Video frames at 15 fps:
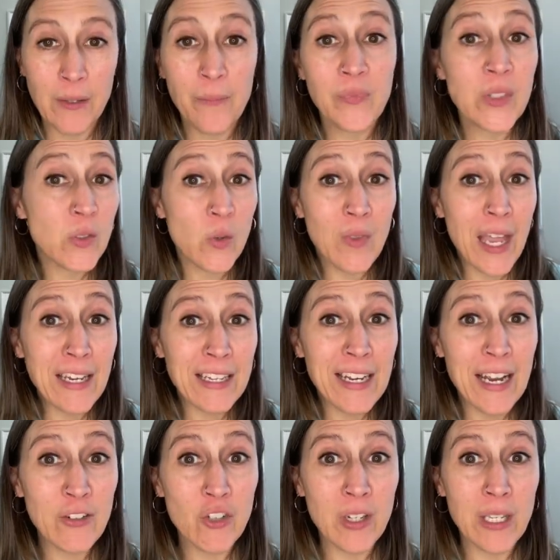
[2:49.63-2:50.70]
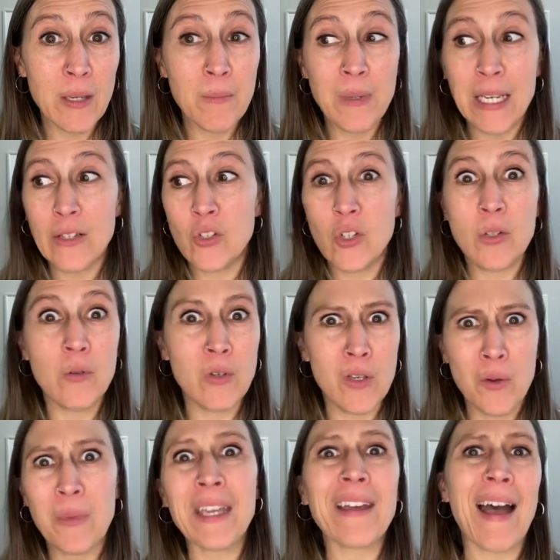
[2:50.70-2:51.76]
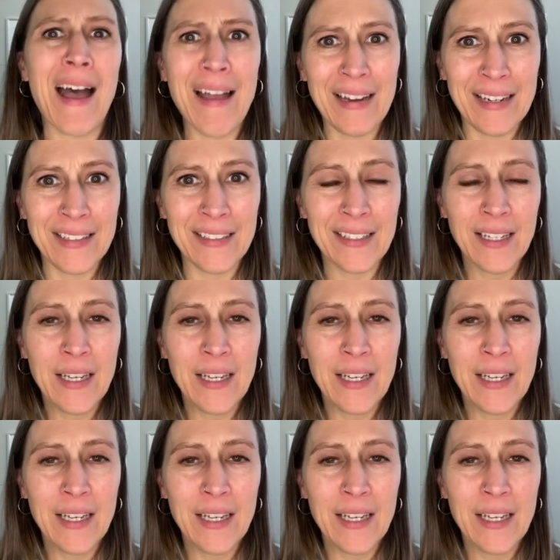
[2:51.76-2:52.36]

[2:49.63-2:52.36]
So that connection can be to humankind.